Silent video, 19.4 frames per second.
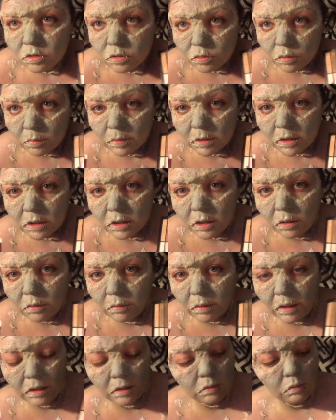So I'm going to go
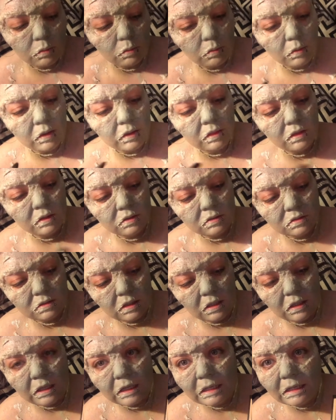in with this
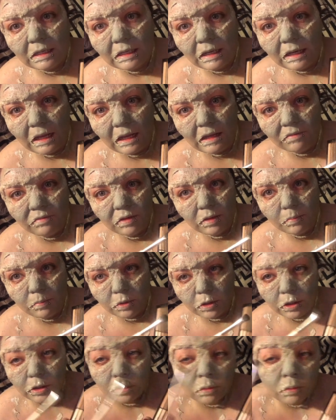like navy
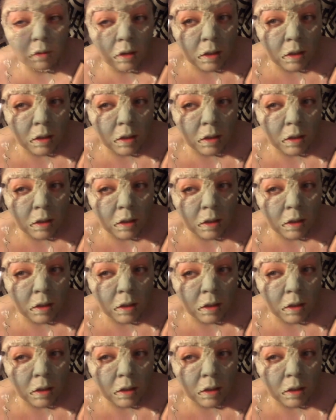blue,